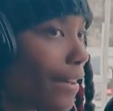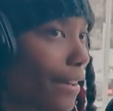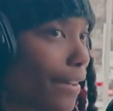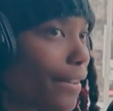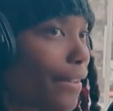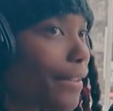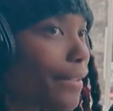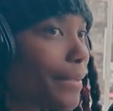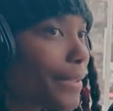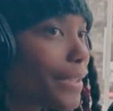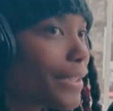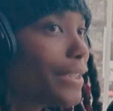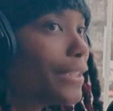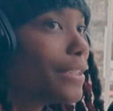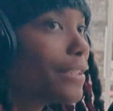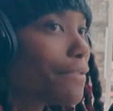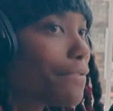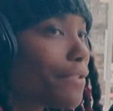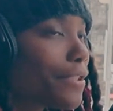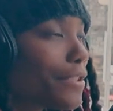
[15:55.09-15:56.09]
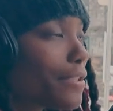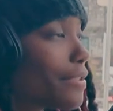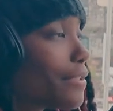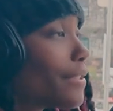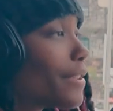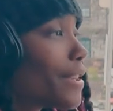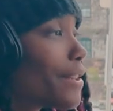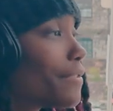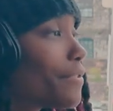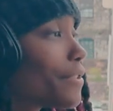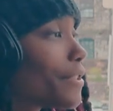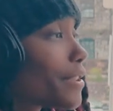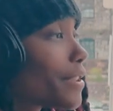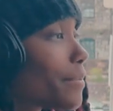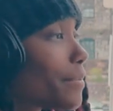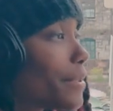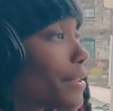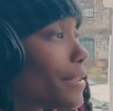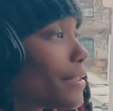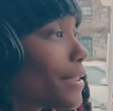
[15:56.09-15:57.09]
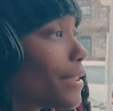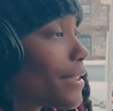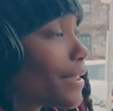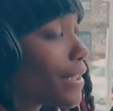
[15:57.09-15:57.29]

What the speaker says: Kyah for doing that for the community.